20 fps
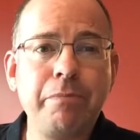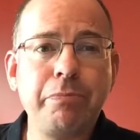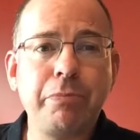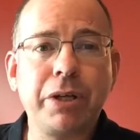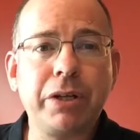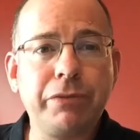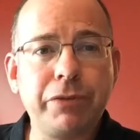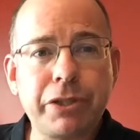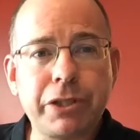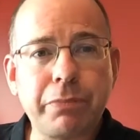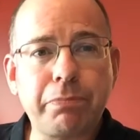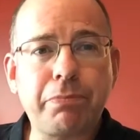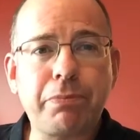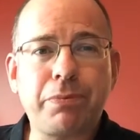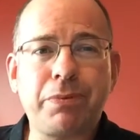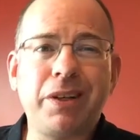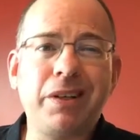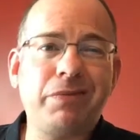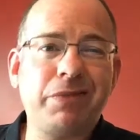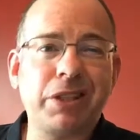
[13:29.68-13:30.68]
But if it's
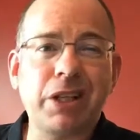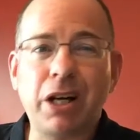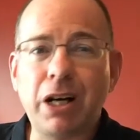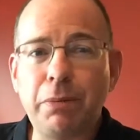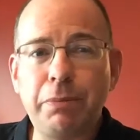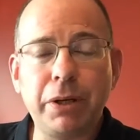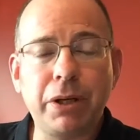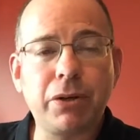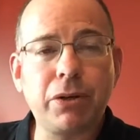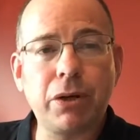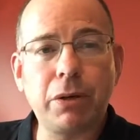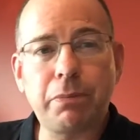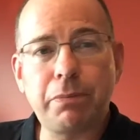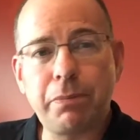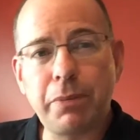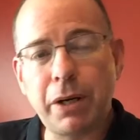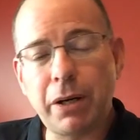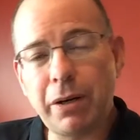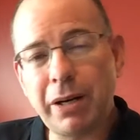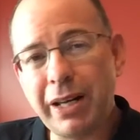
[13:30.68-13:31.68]
a topic or
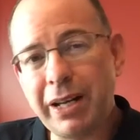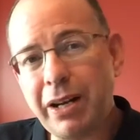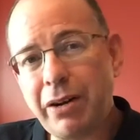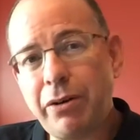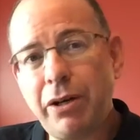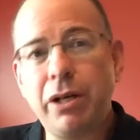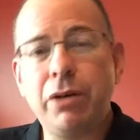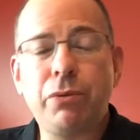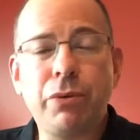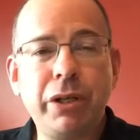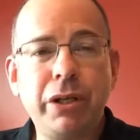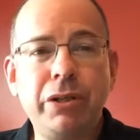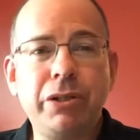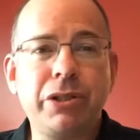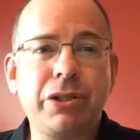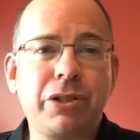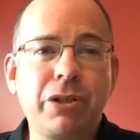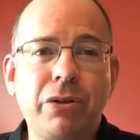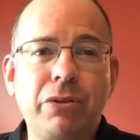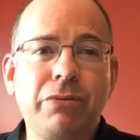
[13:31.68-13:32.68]
an area where you
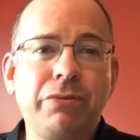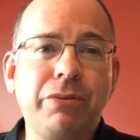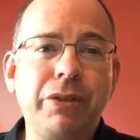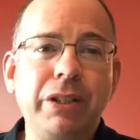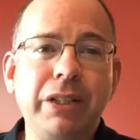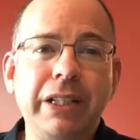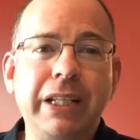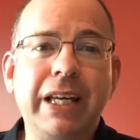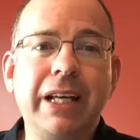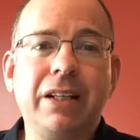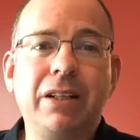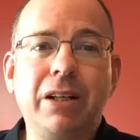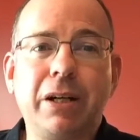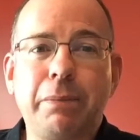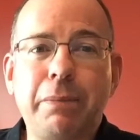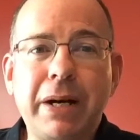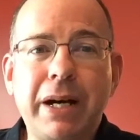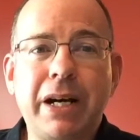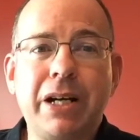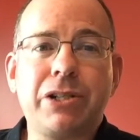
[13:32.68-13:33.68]
just don't really get a lot
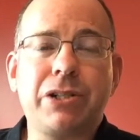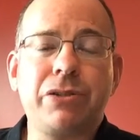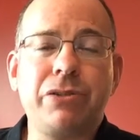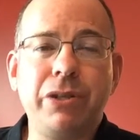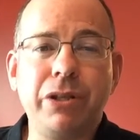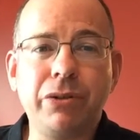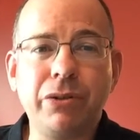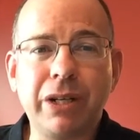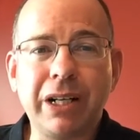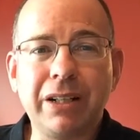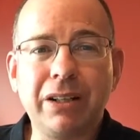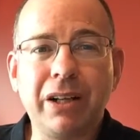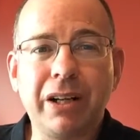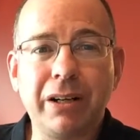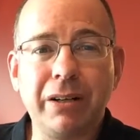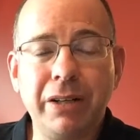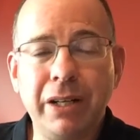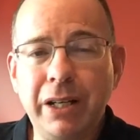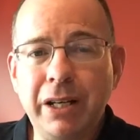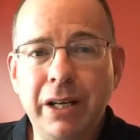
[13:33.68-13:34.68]
of passion, or you don't get a lot
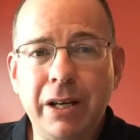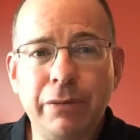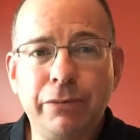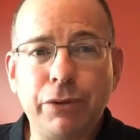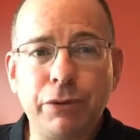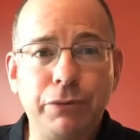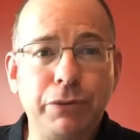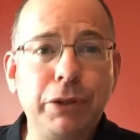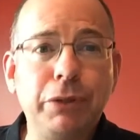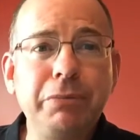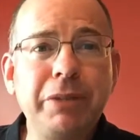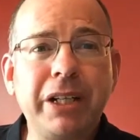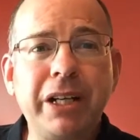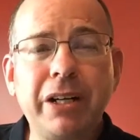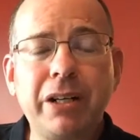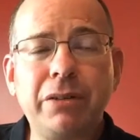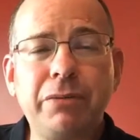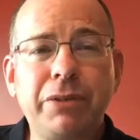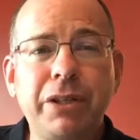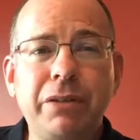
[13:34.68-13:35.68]
of fulfillment
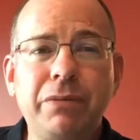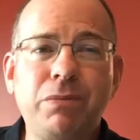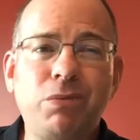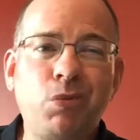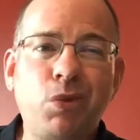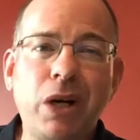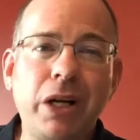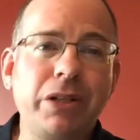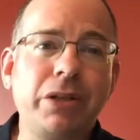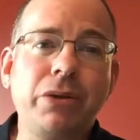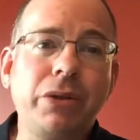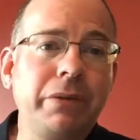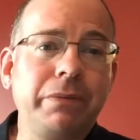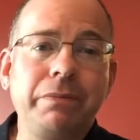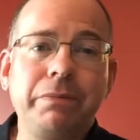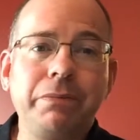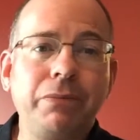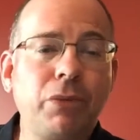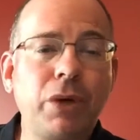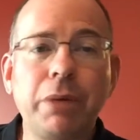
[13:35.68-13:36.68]
out of, then why do it?
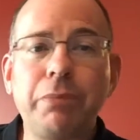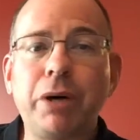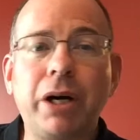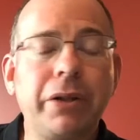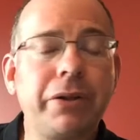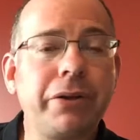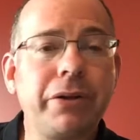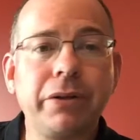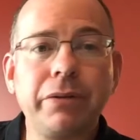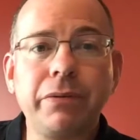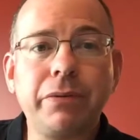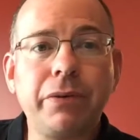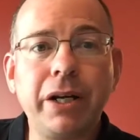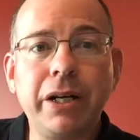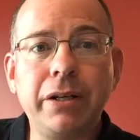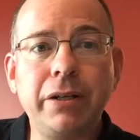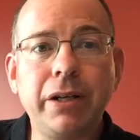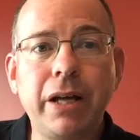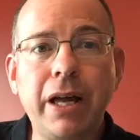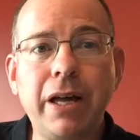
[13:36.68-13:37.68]
Why bother,
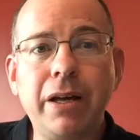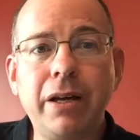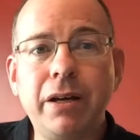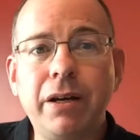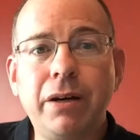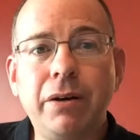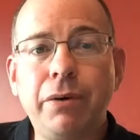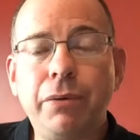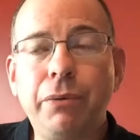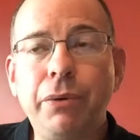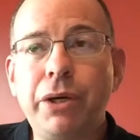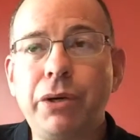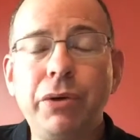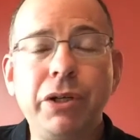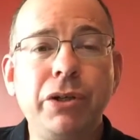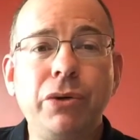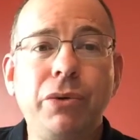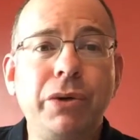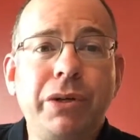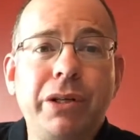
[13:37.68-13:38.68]
right? We can
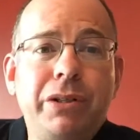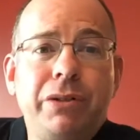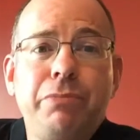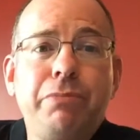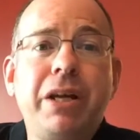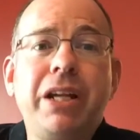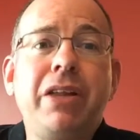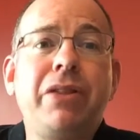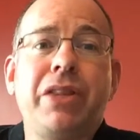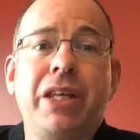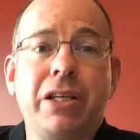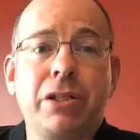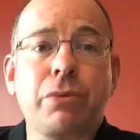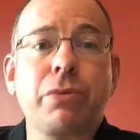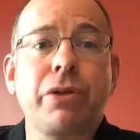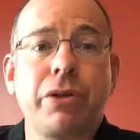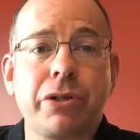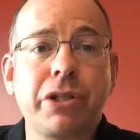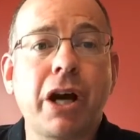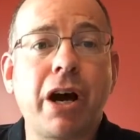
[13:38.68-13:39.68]
do many things
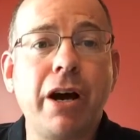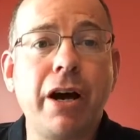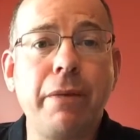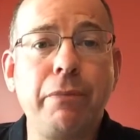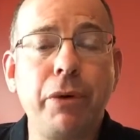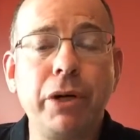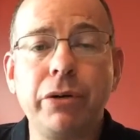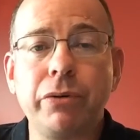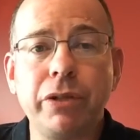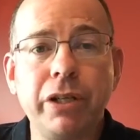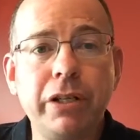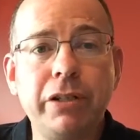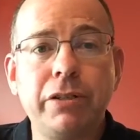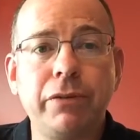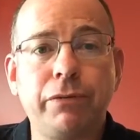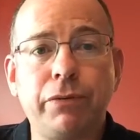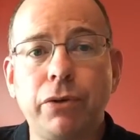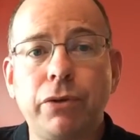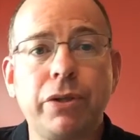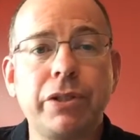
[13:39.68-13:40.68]
with our time. We don't need to
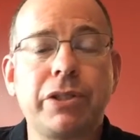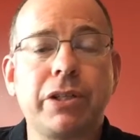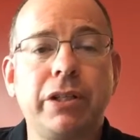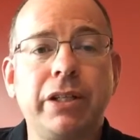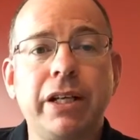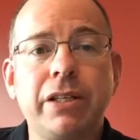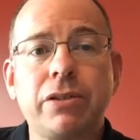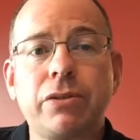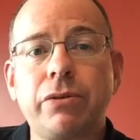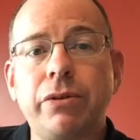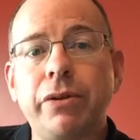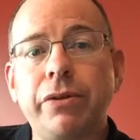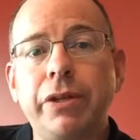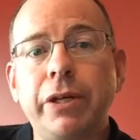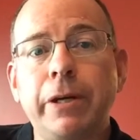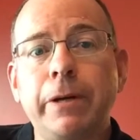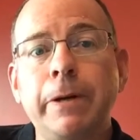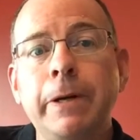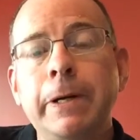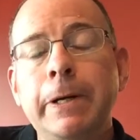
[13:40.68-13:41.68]
focus on that sort of
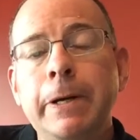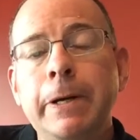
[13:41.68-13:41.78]
thing.